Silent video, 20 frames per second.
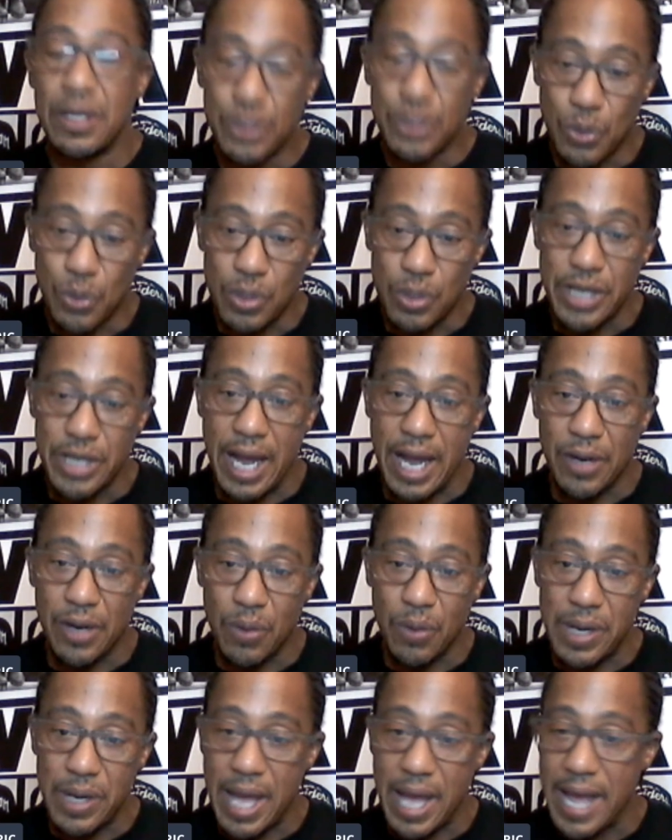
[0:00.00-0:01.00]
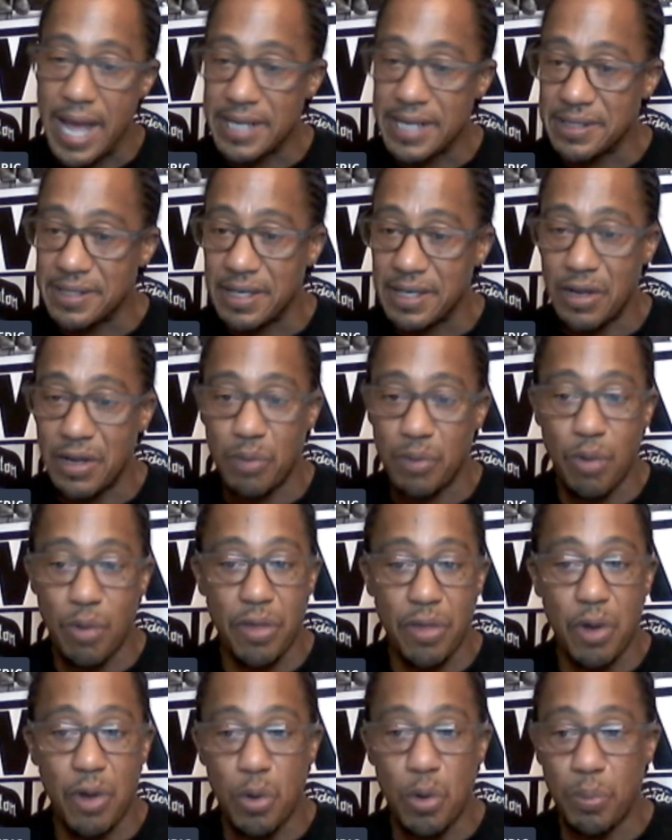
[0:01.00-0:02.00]
George, I agree. I hate to see another
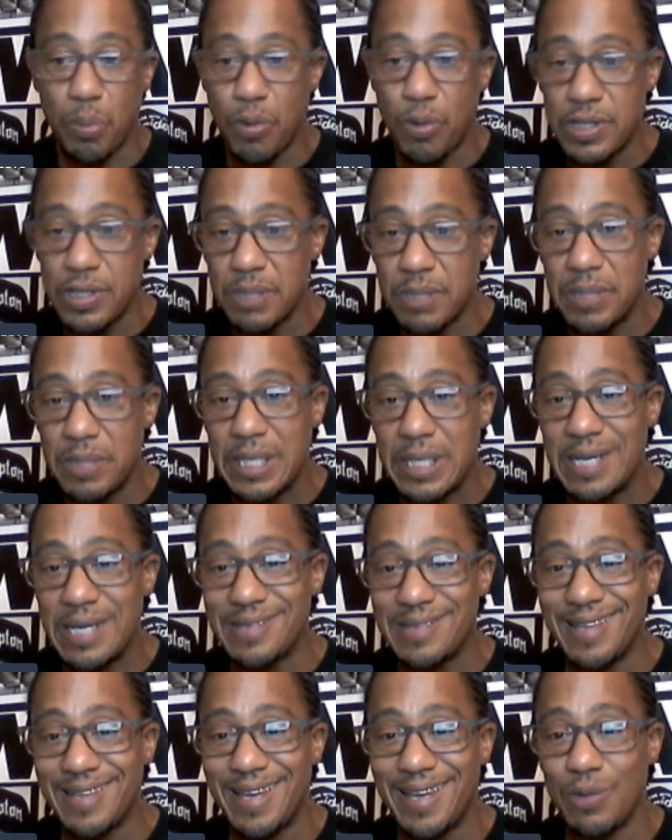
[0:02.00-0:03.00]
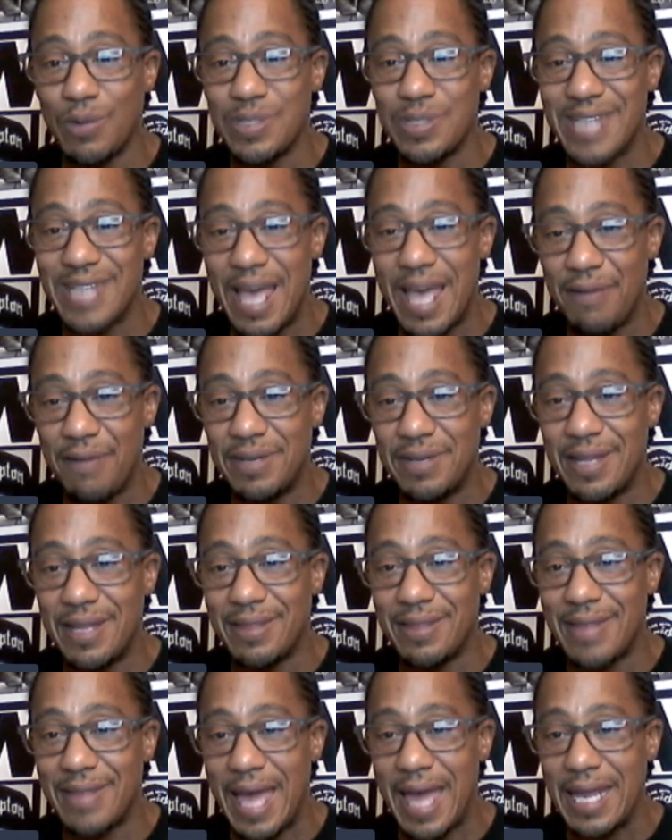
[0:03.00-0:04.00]
brother go to prison because it was
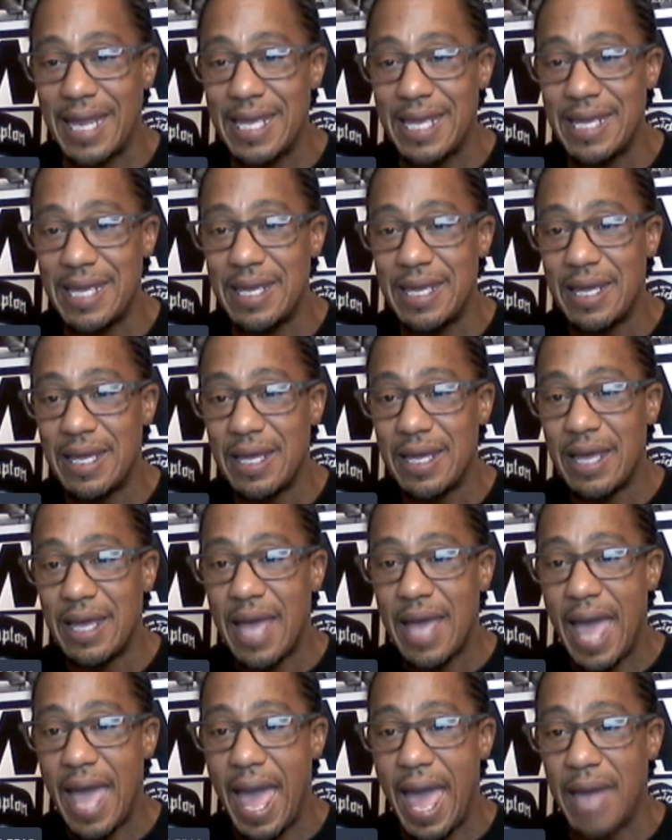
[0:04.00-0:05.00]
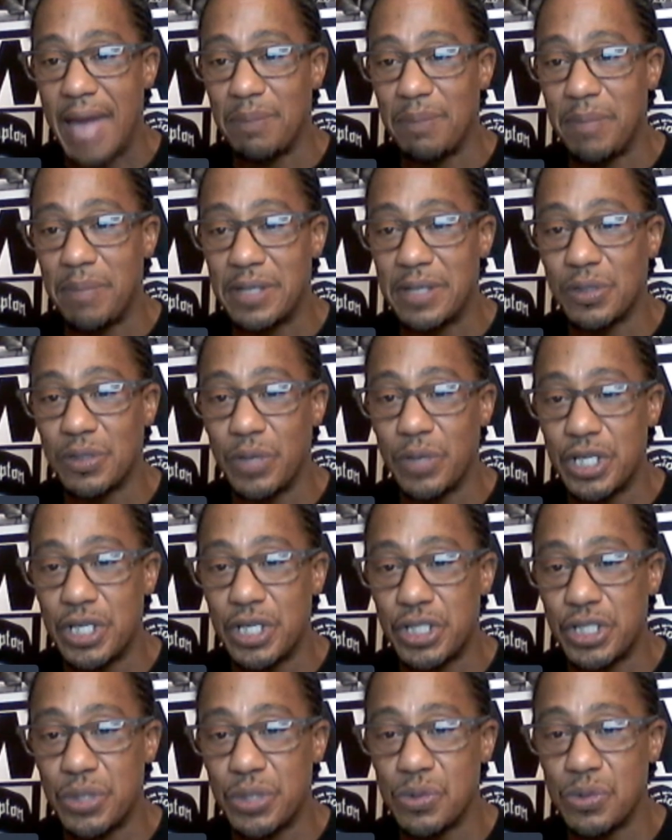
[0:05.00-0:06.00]
evident that he had mental
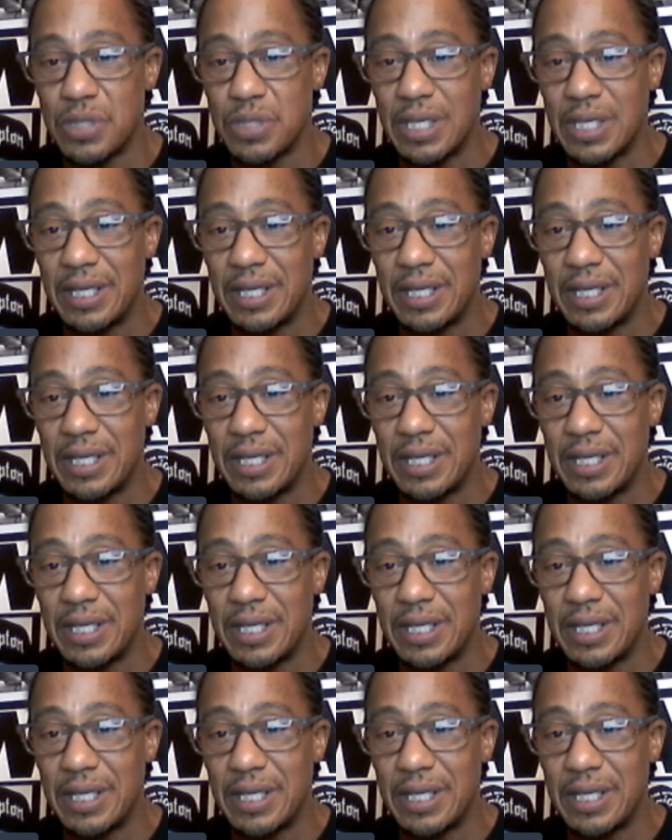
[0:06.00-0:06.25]
issues.